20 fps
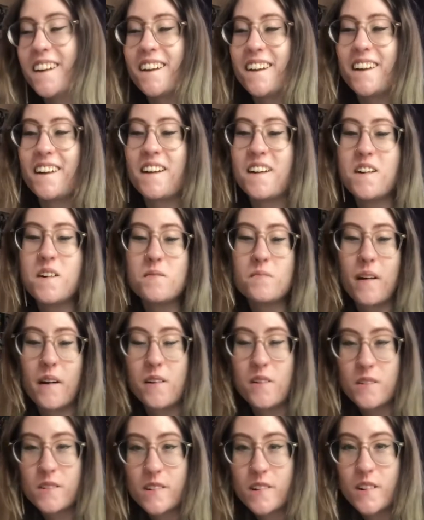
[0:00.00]
Um, I
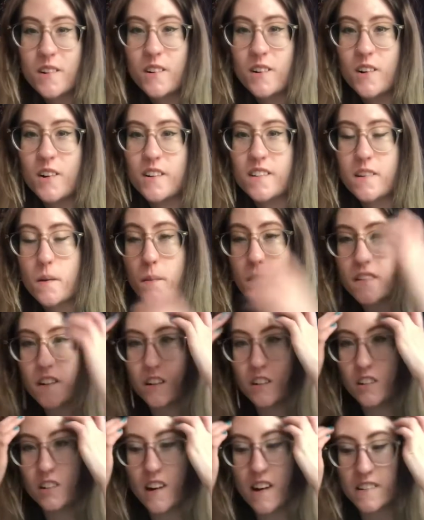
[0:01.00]
also got some
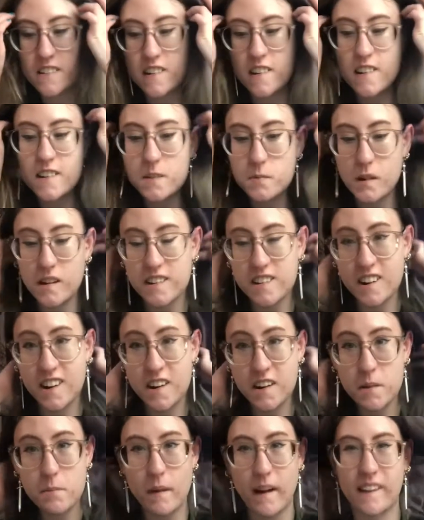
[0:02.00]
sunglasses, which are
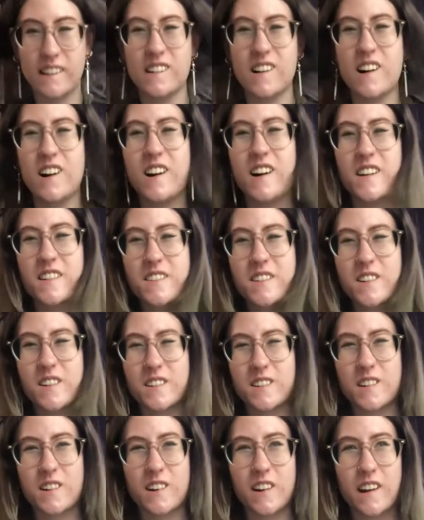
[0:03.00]
in my car, so
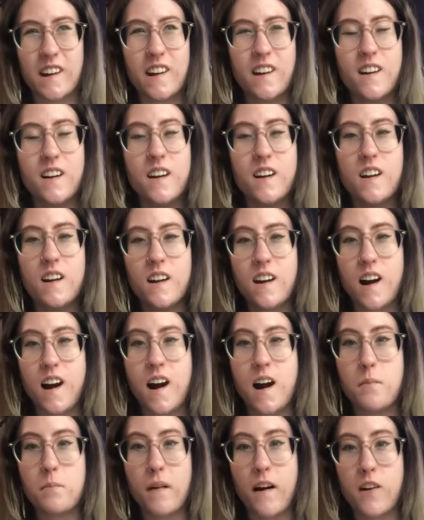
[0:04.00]
sorry.
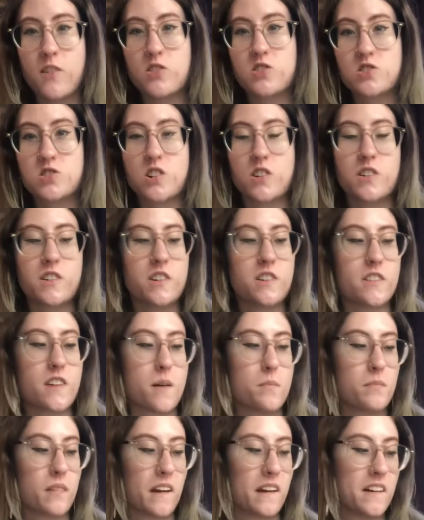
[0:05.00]
Um, I will show you
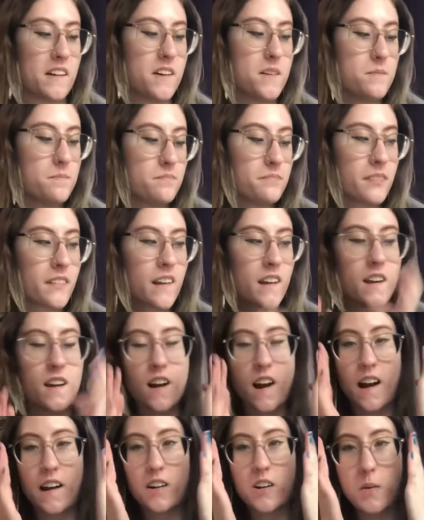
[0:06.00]
them later.
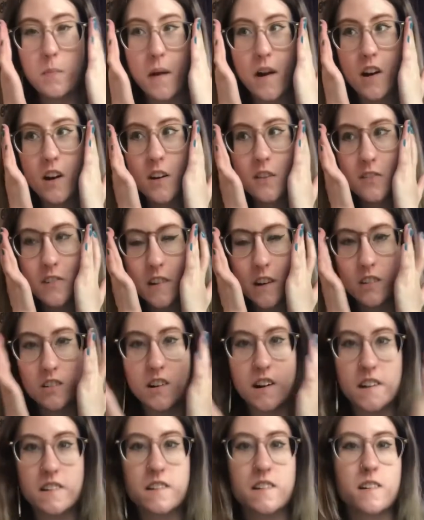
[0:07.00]
I got a pair of
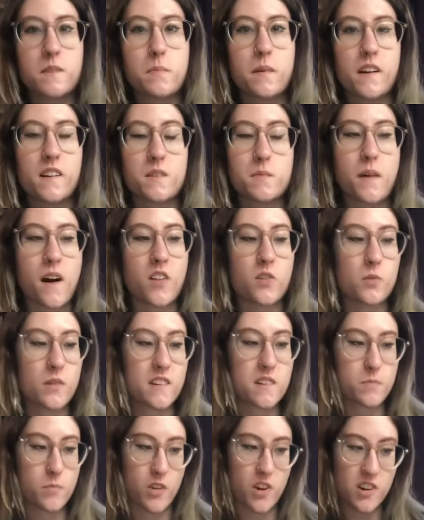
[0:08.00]
sunglasses because my other ones
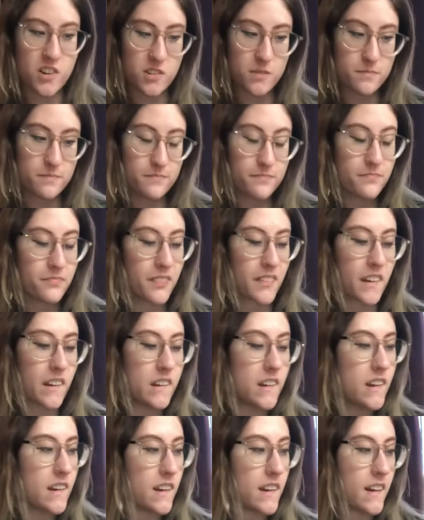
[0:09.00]
broke
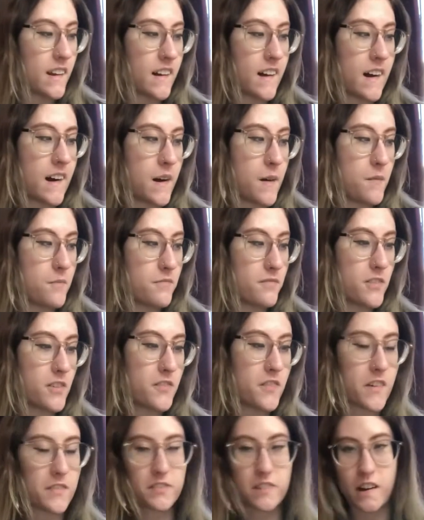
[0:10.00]
um, for
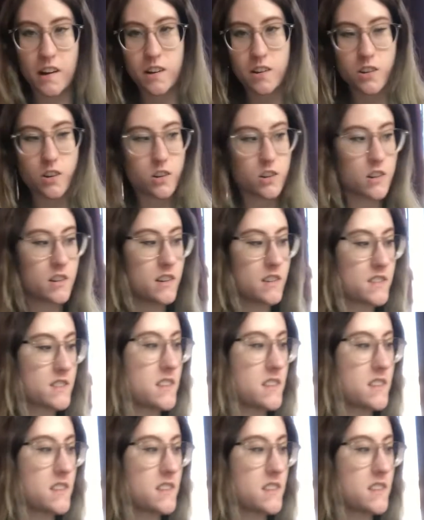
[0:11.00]
$15.